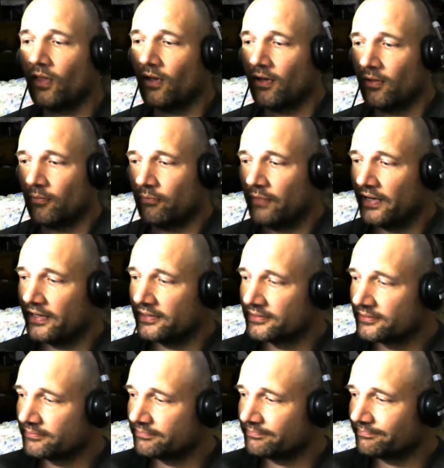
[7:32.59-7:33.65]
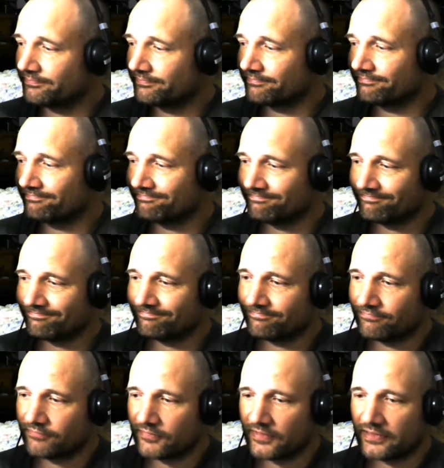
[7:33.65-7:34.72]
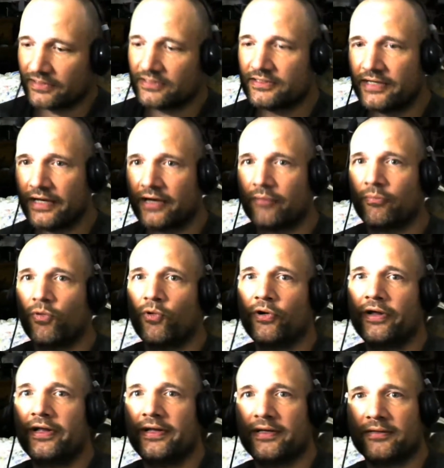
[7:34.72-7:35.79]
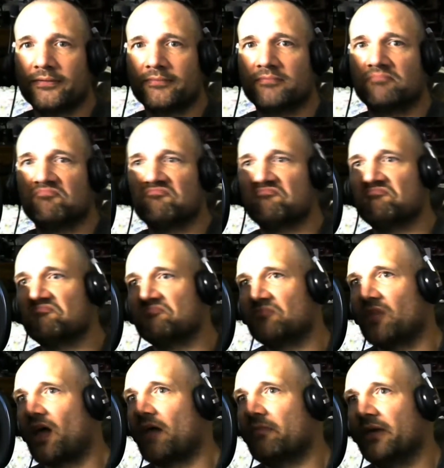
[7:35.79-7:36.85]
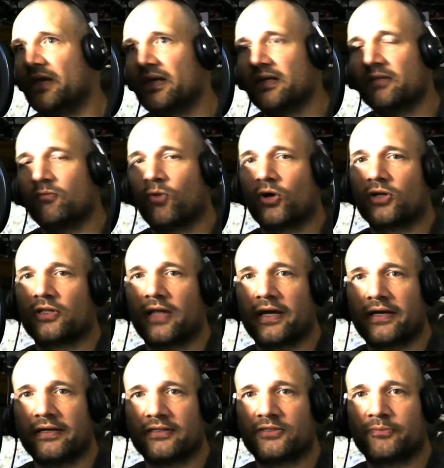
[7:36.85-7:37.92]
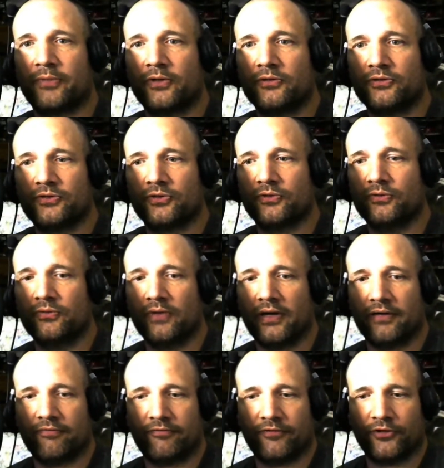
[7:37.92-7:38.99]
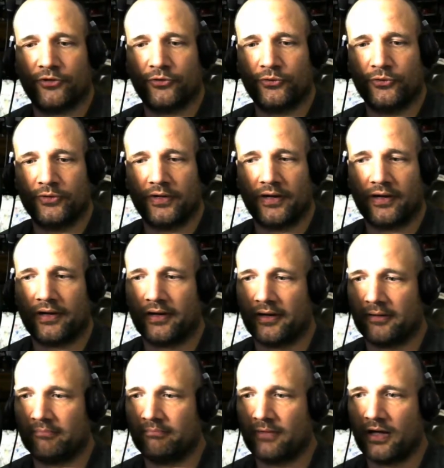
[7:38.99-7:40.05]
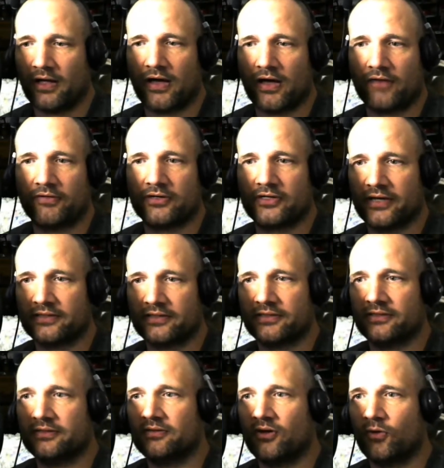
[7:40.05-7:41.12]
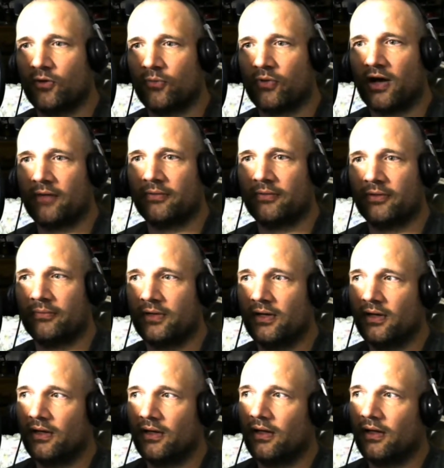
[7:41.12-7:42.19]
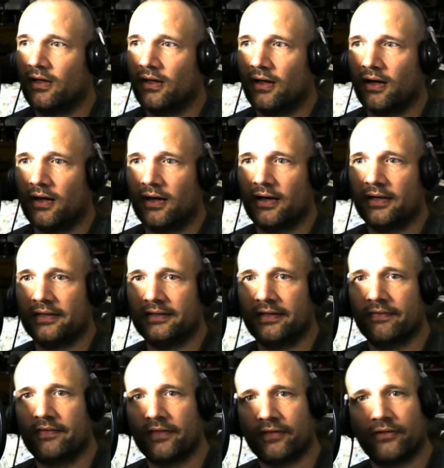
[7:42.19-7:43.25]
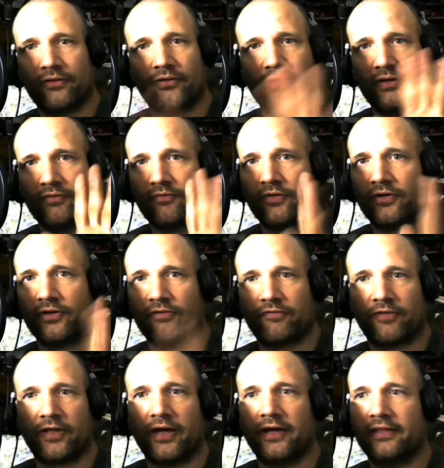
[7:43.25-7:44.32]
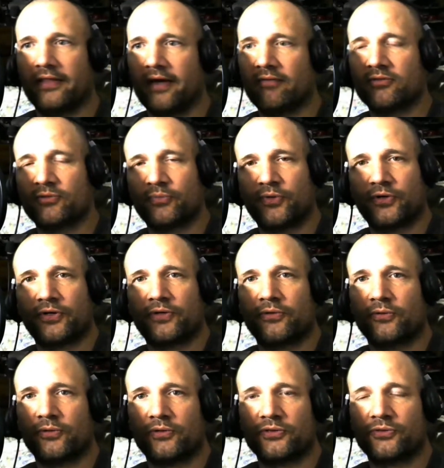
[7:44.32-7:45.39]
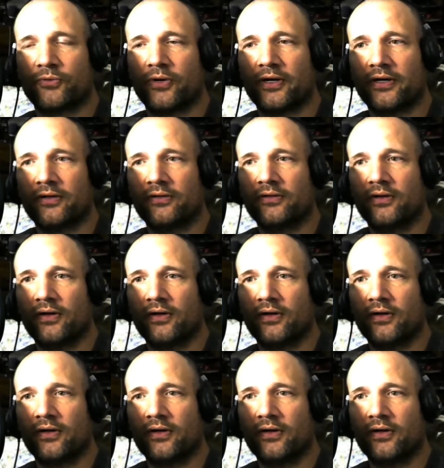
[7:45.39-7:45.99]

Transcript: But second board in it, I mean, it worked like it's supposed to. It flew, hover tested, no problem. Did the little inverted flight. That was pretty cool as well.